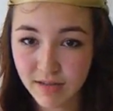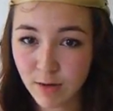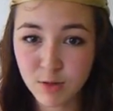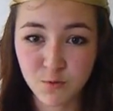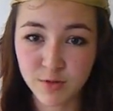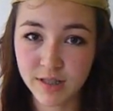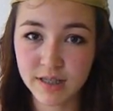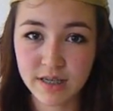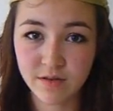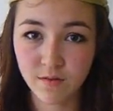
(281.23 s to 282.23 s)
I was
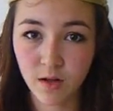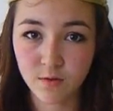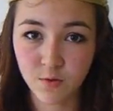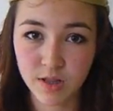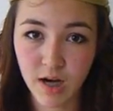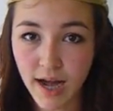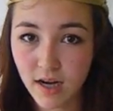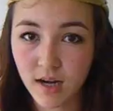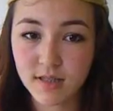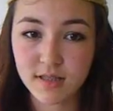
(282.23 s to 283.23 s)
really involved with their
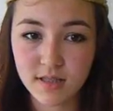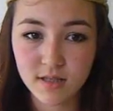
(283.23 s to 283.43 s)
icons.